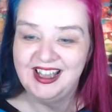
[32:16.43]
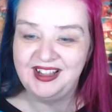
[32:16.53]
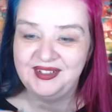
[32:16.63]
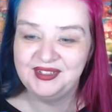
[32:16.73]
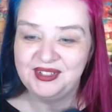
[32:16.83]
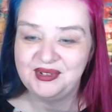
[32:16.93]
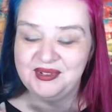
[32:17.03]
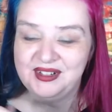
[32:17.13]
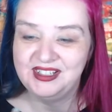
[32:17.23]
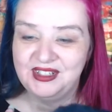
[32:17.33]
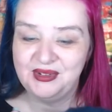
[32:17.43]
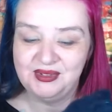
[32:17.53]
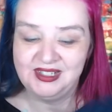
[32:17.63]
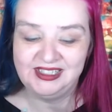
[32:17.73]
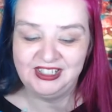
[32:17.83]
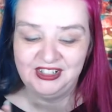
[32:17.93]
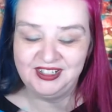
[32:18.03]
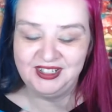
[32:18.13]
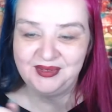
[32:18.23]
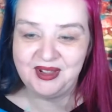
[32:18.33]
oh, sold sold lily
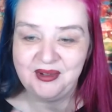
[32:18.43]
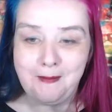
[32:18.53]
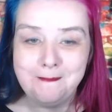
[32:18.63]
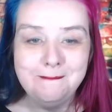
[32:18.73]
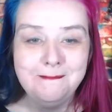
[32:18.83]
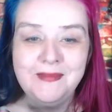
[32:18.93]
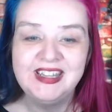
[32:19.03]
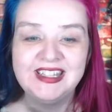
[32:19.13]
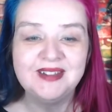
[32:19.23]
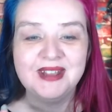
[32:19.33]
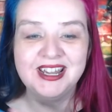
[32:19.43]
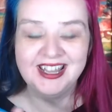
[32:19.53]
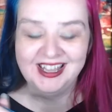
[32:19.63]
tree as well. Mm, cinnamon.